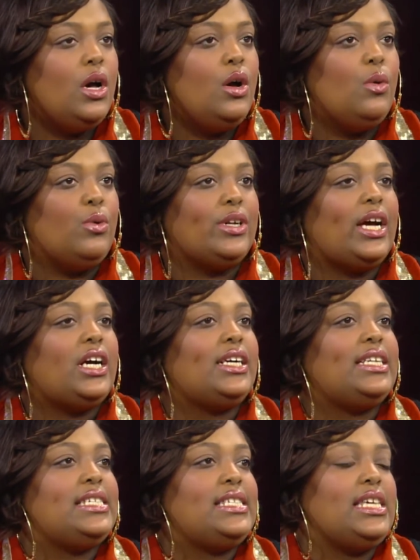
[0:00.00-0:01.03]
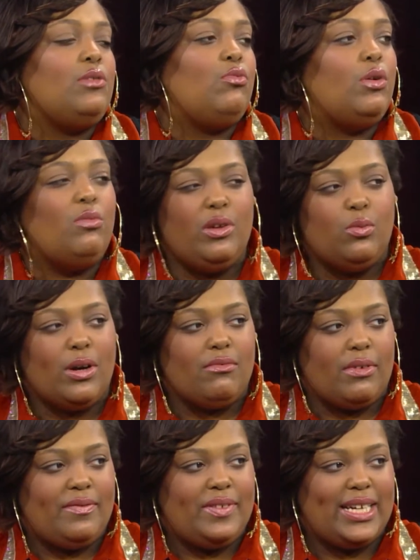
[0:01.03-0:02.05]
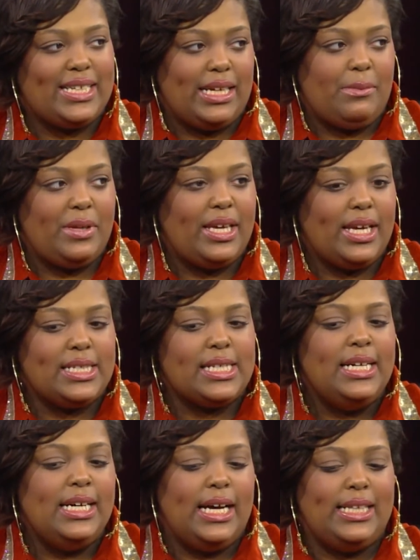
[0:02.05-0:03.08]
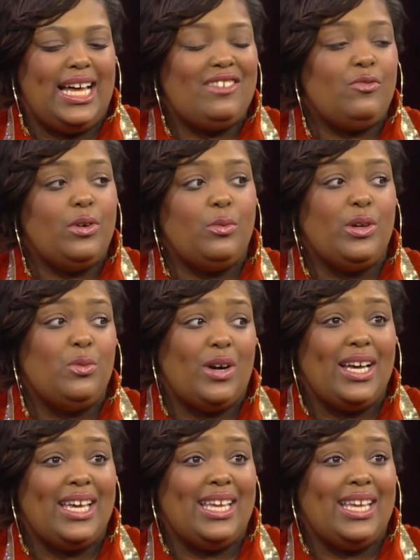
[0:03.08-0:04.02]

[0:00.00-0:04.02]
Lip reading: we're not going to see what we want reflected because a lot of what we want